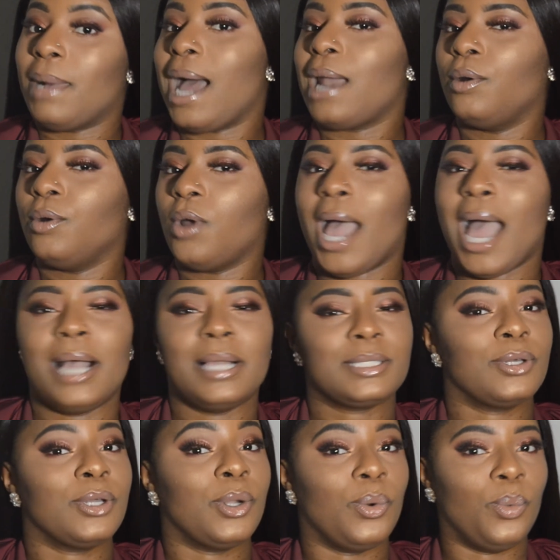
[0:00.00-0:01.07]
but I don't know how it's
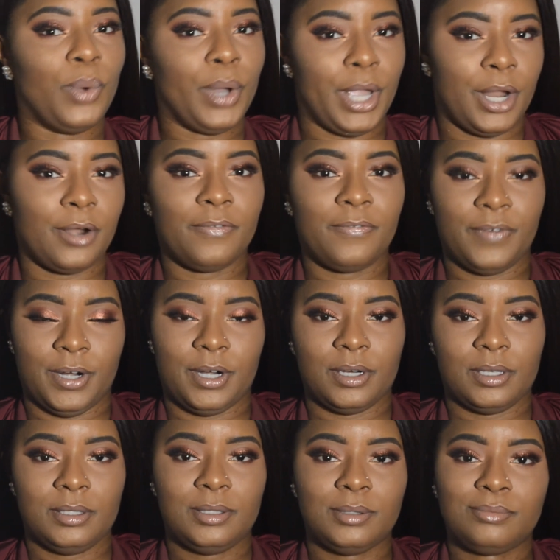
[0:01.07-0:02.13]
gonna wear
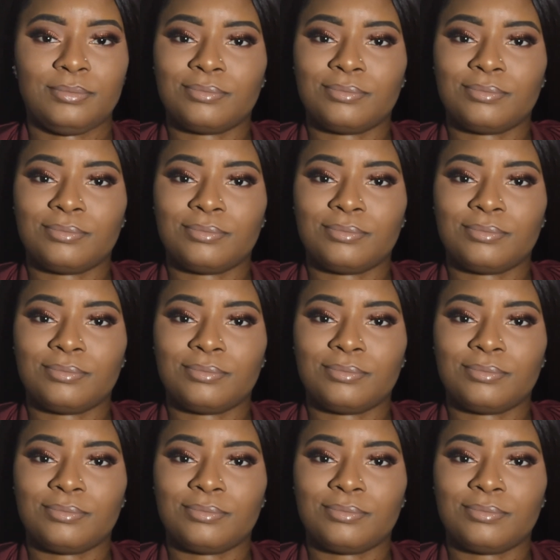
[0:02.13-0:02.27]
first,